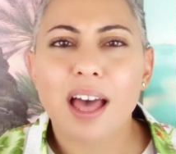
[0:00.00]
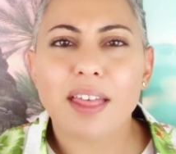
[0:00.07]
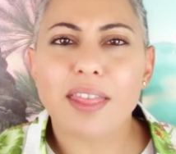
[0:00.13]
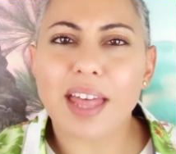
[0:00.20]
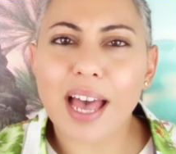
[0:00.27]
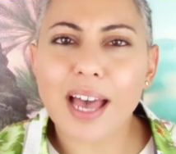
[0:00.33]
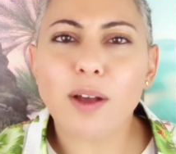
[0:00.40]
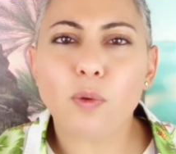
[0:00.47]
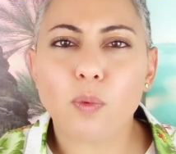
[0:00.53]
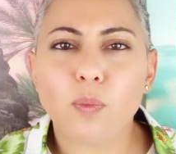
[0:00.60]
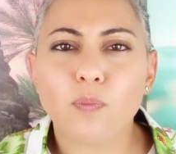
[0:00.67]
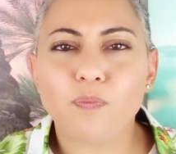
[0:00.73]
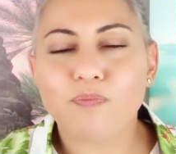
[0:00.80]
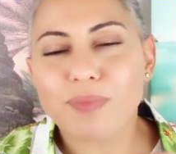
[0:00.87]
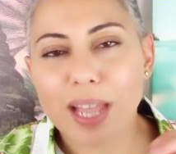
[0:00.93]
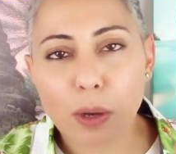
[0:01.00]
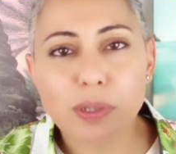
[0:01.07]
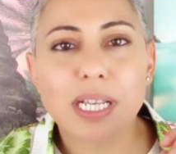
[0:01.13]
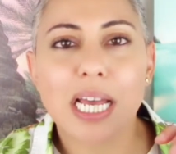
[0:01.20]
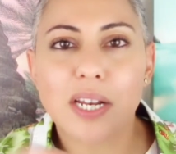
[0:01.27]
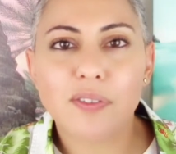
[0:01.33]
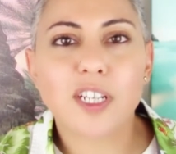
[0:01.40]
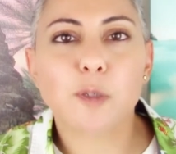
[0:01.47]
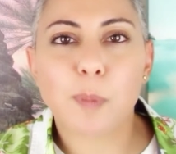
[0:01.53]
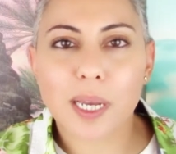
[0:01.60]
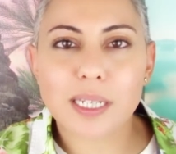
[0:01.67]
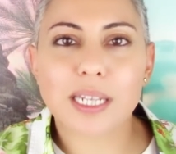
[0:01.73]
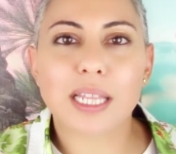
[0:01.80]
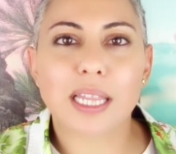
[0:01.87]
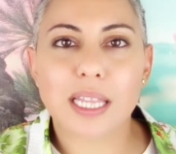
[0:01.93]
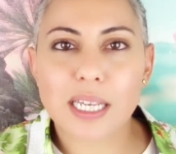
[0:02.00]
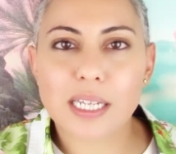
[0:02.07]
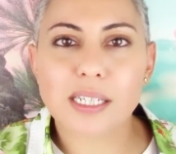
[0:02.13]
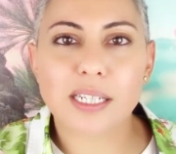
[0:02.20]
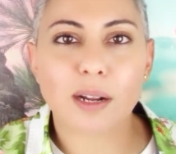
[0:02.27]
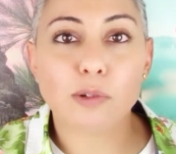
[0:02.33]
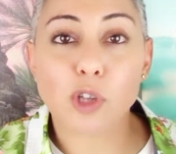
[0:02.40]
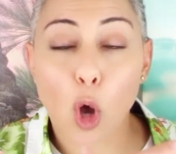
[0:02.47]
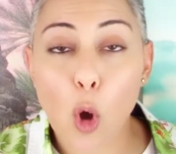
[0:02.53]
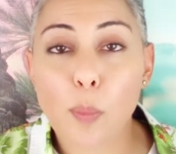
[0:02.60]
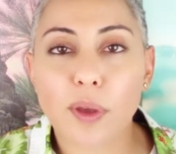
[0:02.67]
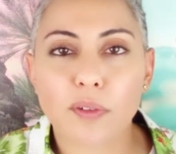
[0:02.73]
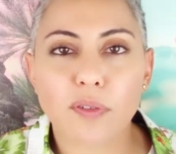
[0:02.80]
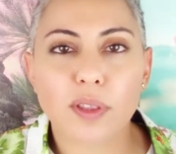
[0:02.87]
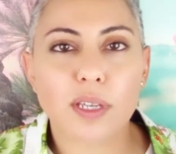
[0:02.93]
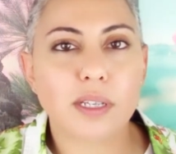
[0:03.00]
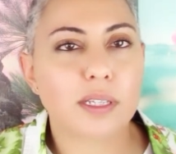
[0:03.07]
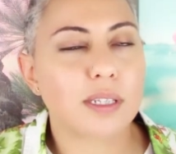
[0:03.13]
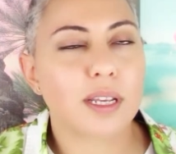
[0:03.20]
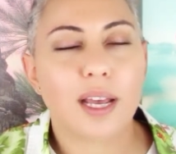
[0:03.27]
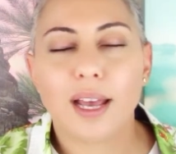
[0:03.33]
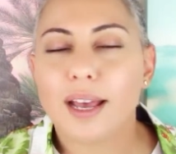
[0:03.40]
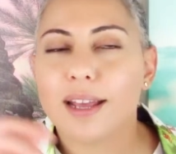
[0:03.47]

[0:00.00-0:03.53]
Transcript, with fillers: That I was kind of expecting this, and I was hoping for this.